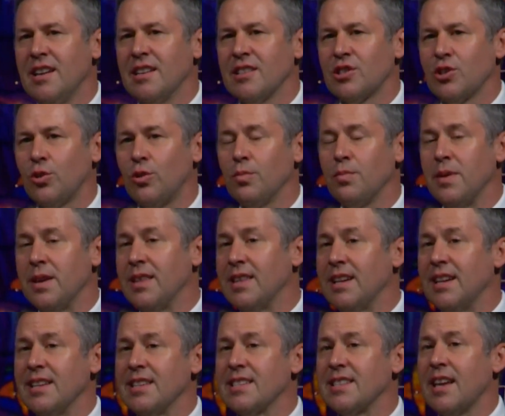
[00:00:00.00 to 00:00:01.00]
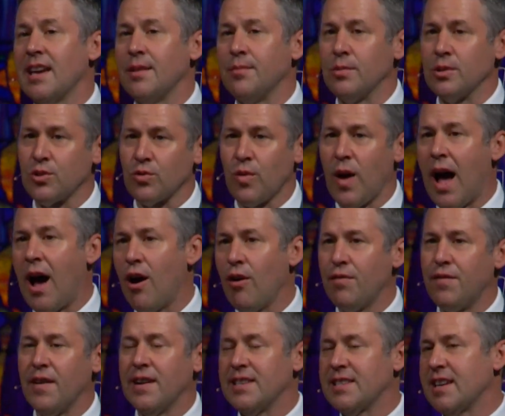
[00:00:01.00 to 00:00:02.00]
told me that his name was
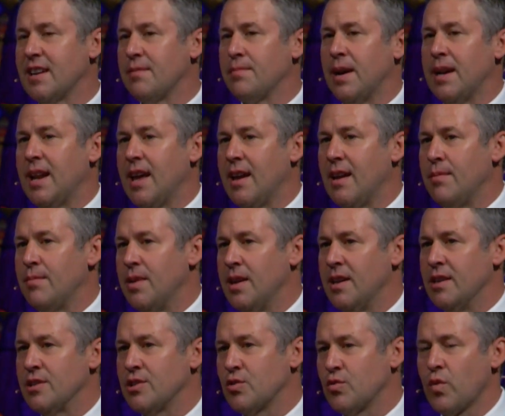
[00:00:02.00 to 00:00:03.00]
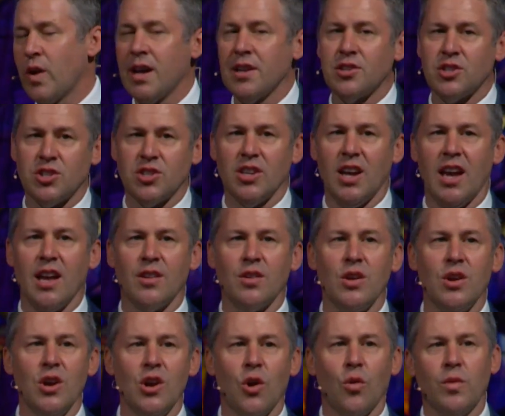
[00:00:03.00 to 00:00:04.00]
Ralph. I said, my name is Rich.
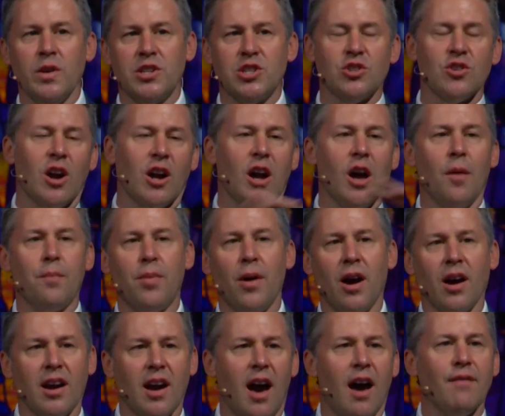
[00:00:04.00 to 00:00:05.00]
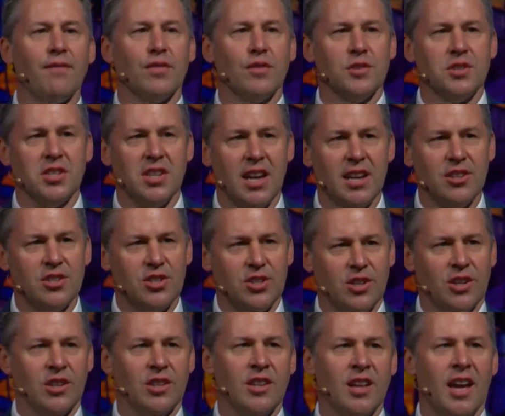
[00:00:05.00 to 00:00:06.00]
And we struck up a
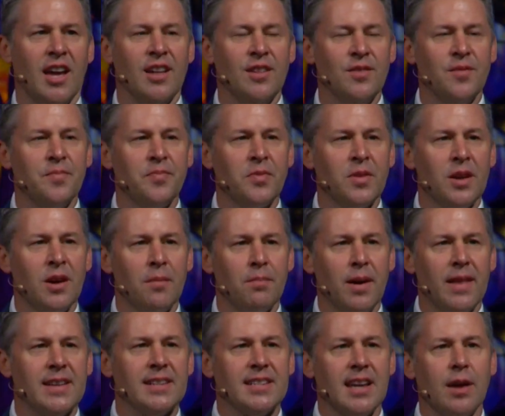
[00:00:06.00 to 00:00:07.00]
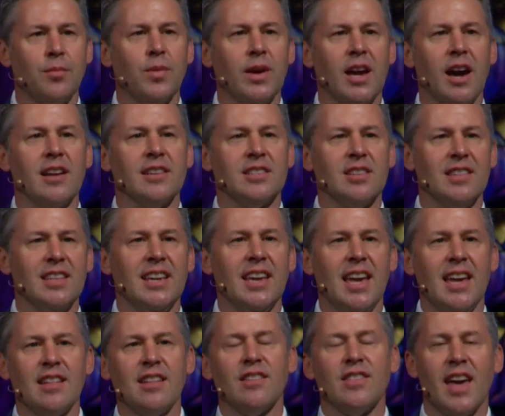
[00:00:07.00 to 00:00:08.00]
conversation. And by the time we got to the
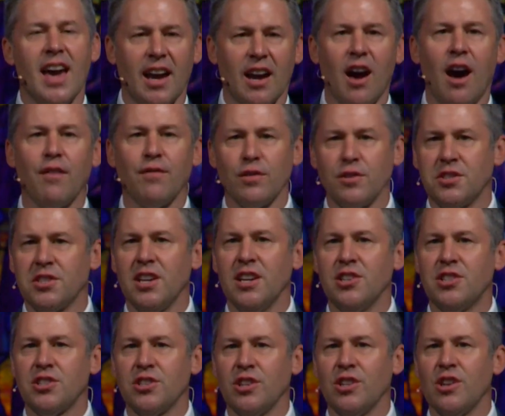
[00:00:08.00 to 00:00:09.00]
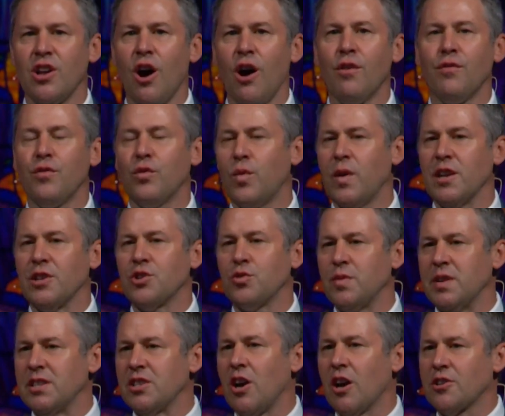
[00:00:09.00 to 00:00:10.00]
end of that conversation, of
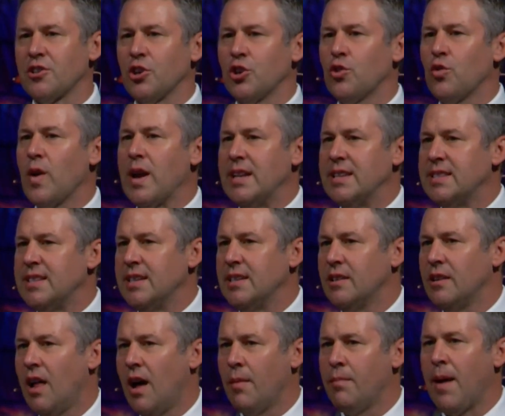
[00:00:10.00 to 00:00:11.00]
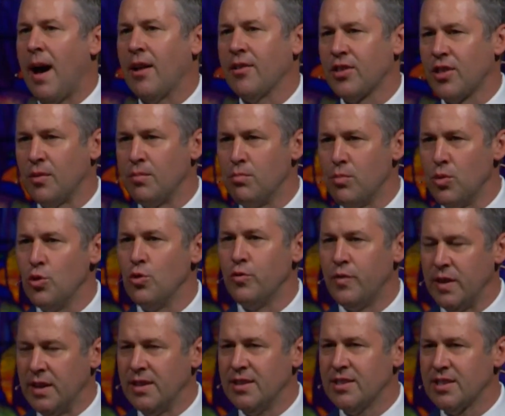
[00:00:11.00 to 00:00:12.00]
which we talked a great deal about the
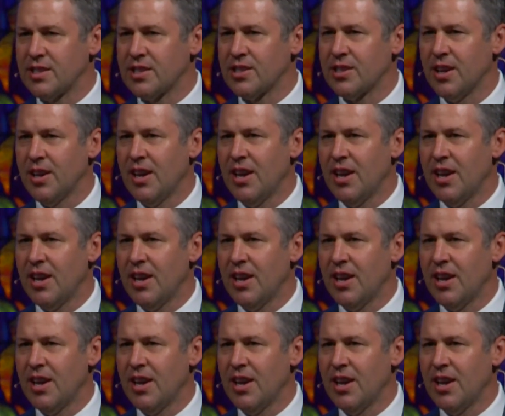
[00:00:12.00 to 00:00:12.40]
movies,